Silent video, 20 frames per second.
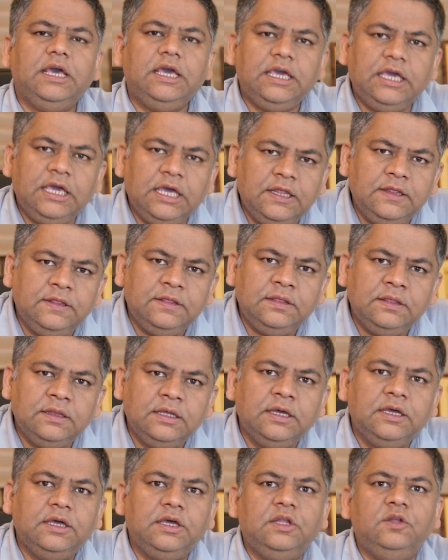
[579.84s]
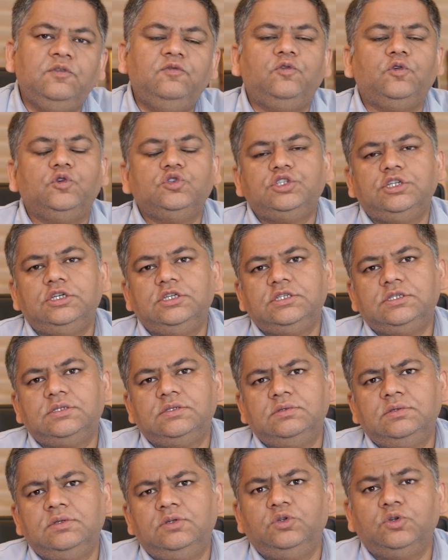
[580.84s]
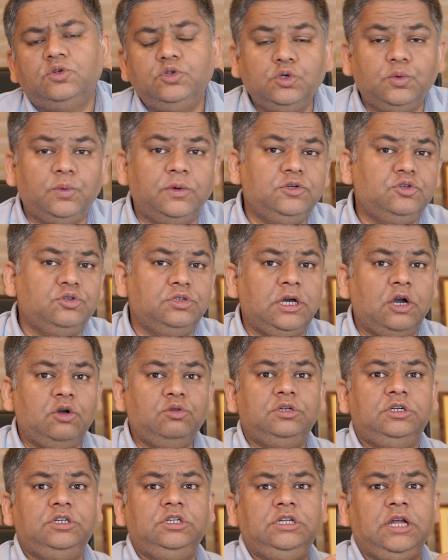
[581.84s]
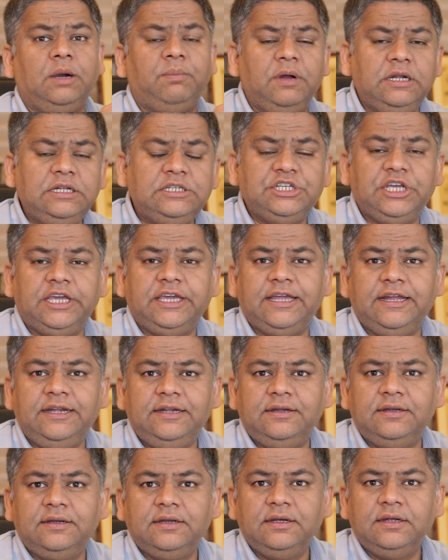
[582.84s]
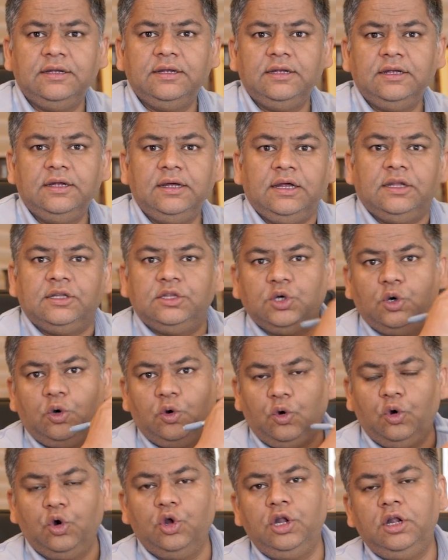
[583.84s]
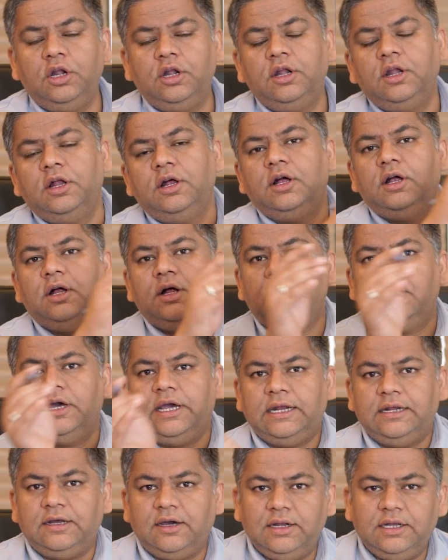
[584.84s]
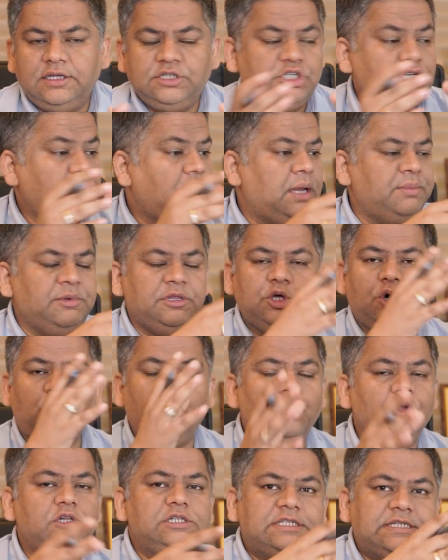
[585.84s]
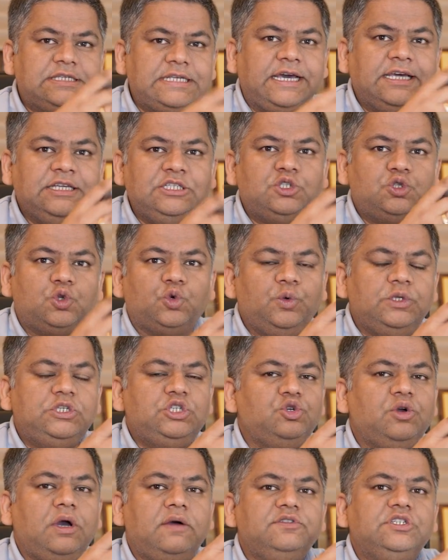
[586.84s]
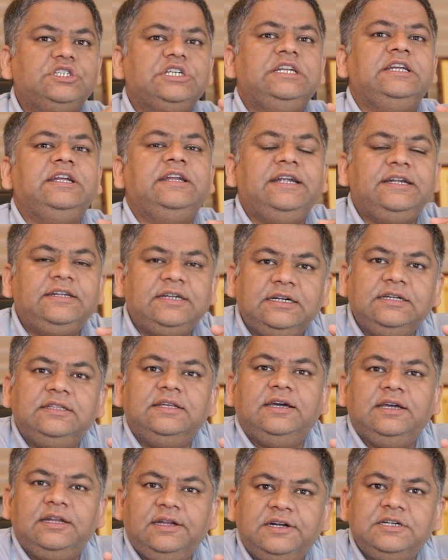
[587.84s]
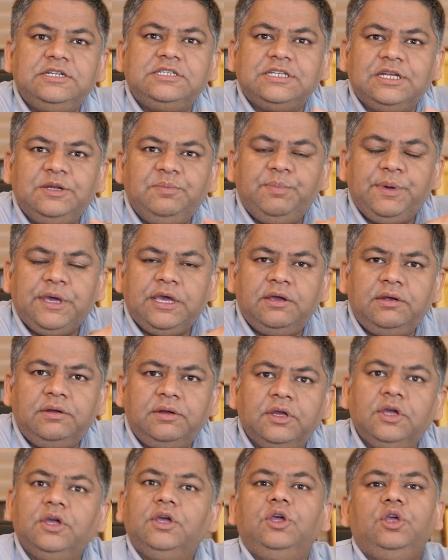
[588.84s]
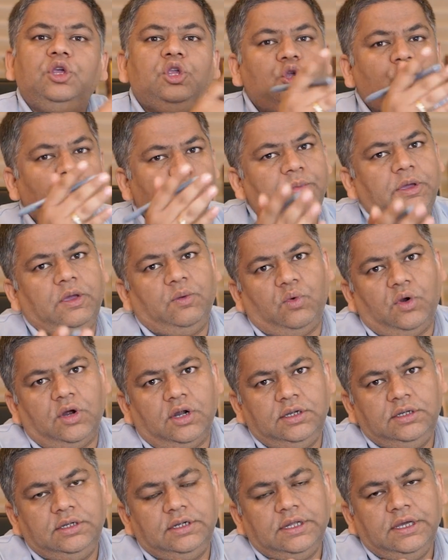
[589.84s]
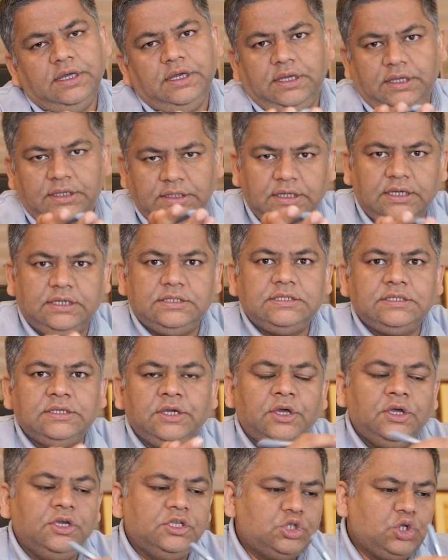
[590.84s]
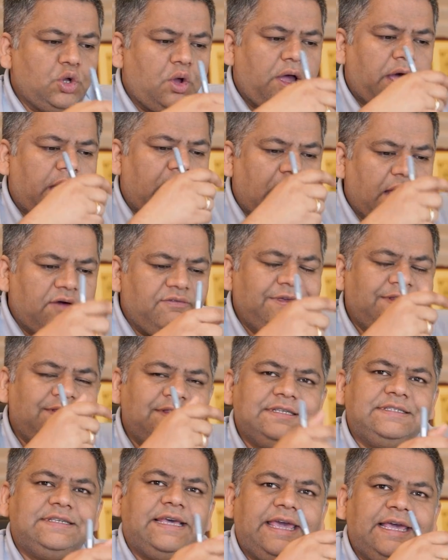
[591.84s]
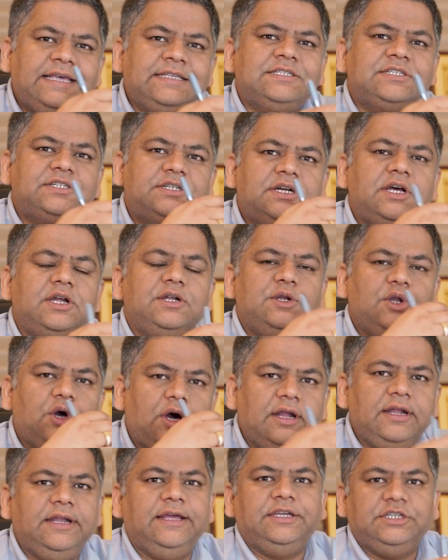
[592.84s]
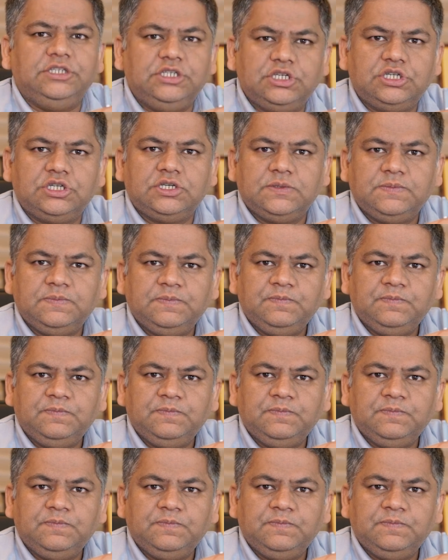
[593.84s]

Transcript: in Infosys. Don't you want to now double check it? The whole analogy, the whole science through which you have generated the alerts in pair, you may want. Yes. So having this extra knowledge